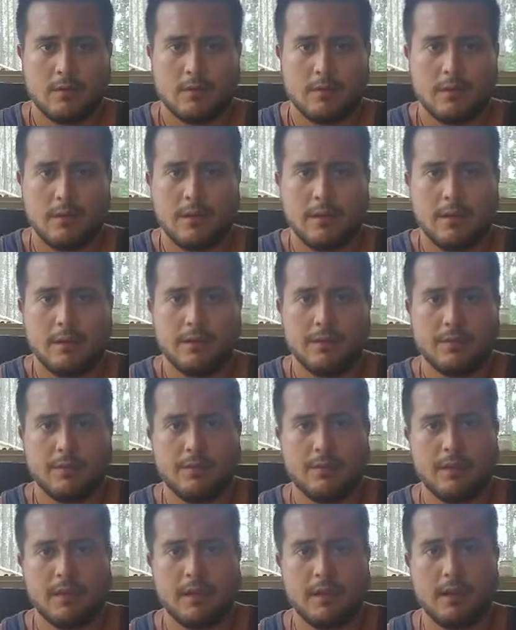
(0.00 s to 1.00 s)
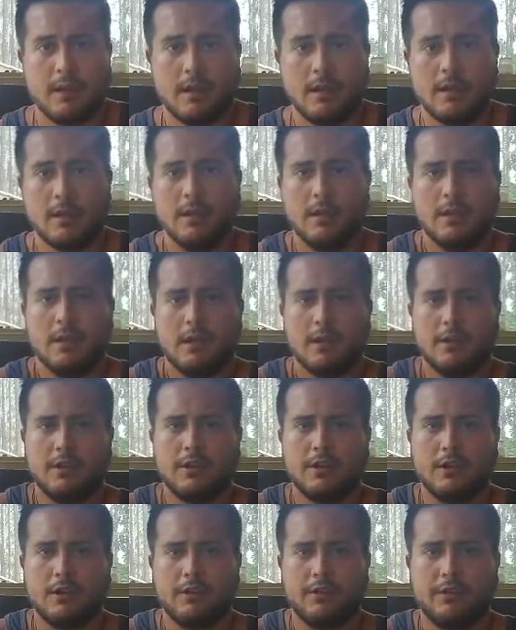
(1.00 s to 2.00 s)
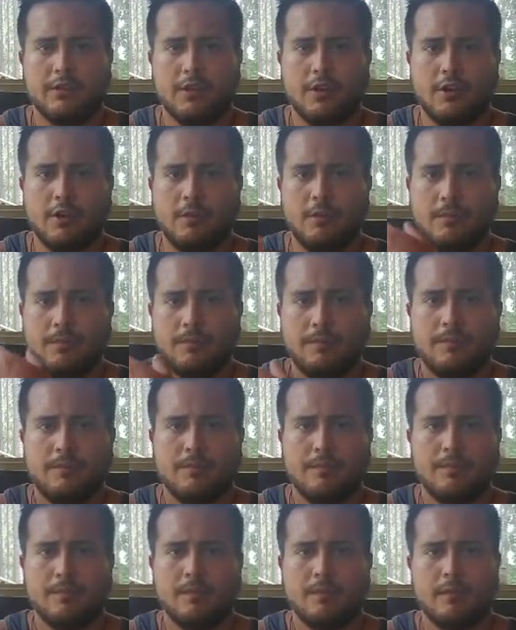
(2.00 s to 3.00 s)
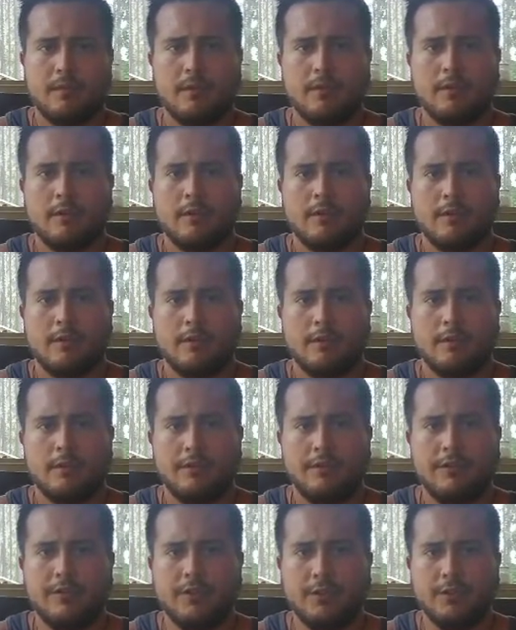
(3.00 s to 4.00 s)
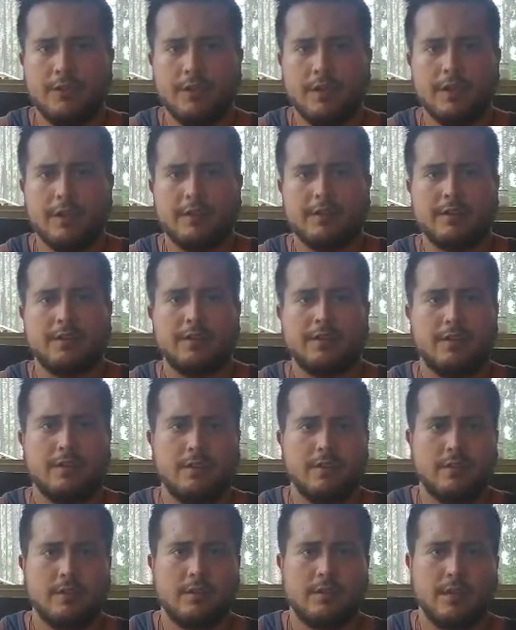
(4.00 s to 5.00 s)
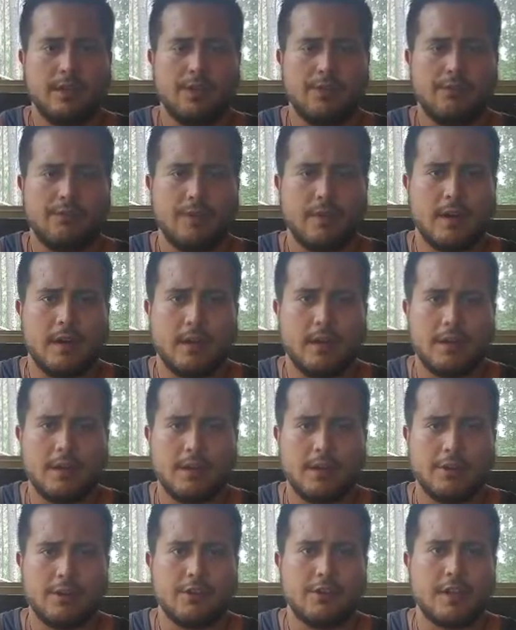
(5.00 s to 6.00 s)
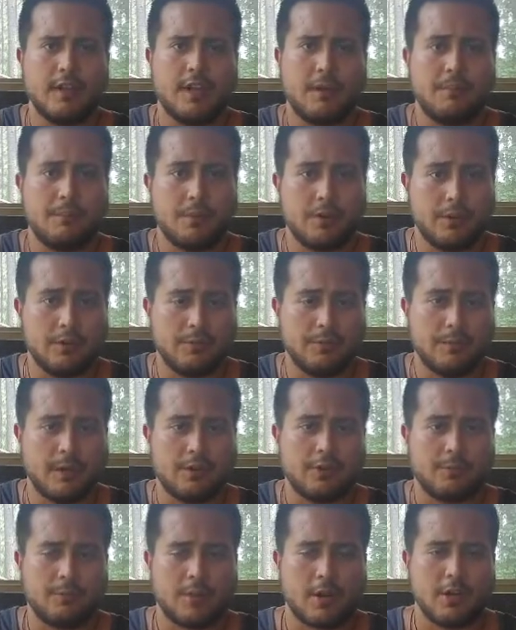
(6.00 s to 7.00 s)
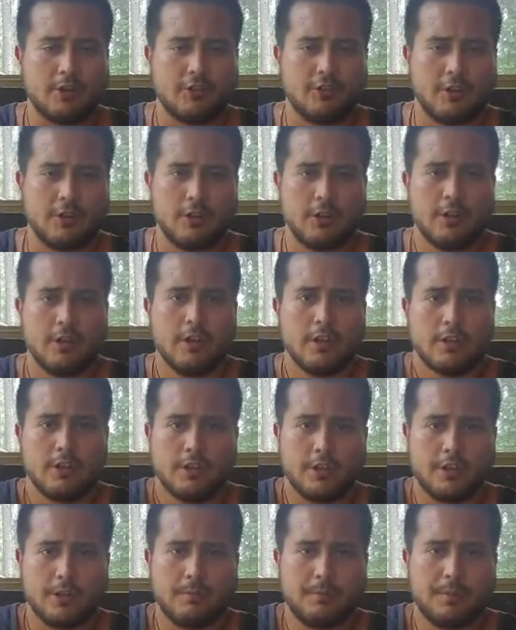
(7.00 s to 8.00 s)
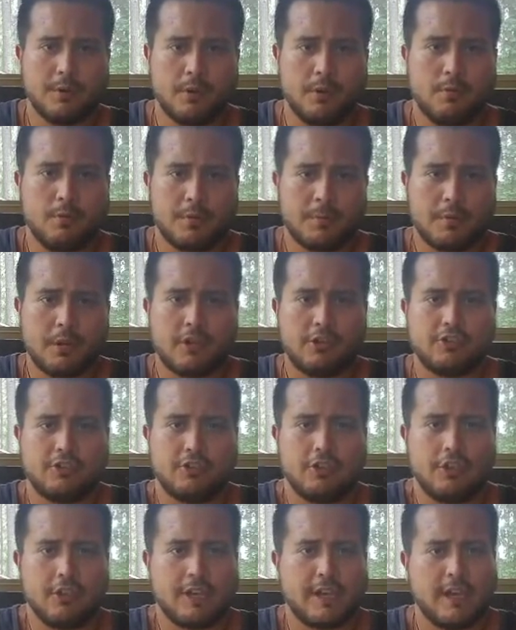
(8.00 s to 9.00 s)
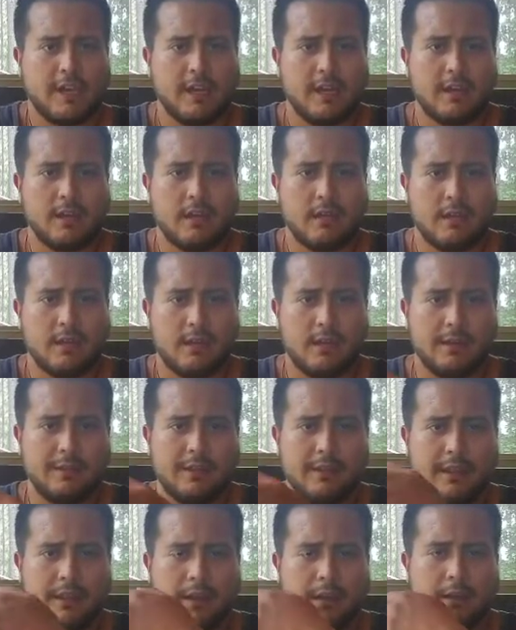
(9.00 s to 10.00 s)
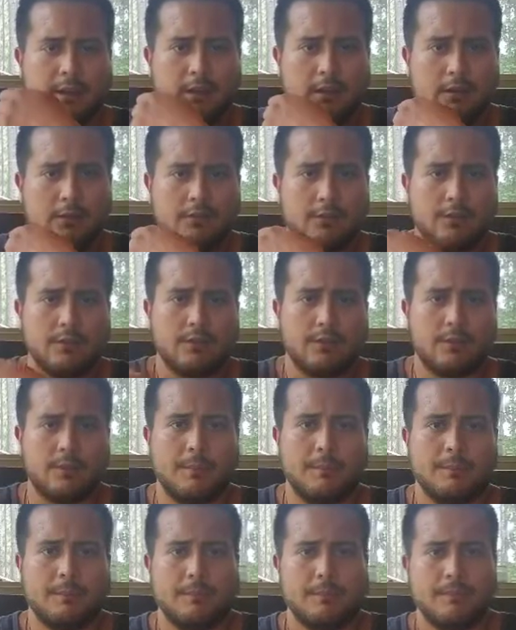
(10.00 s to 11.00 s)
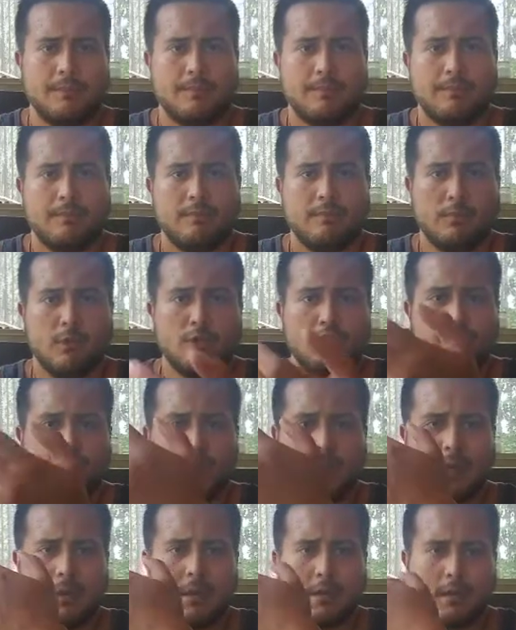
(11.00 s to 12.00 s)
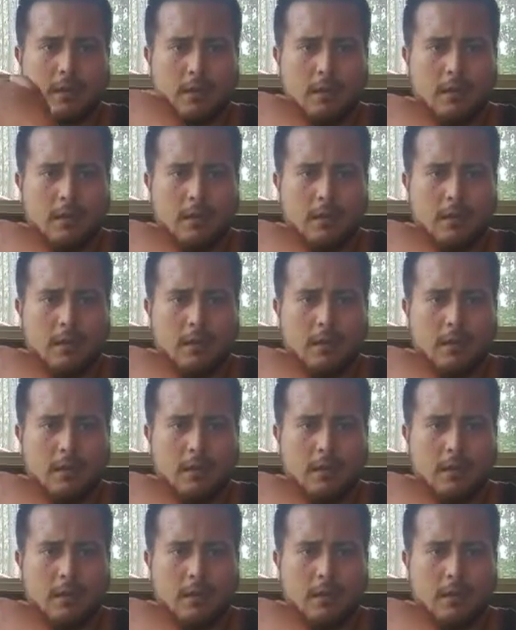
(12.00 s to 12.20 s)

Right in through there. You can also do this if you can't put as much pressure. You can put what pressure you can and then do some movement,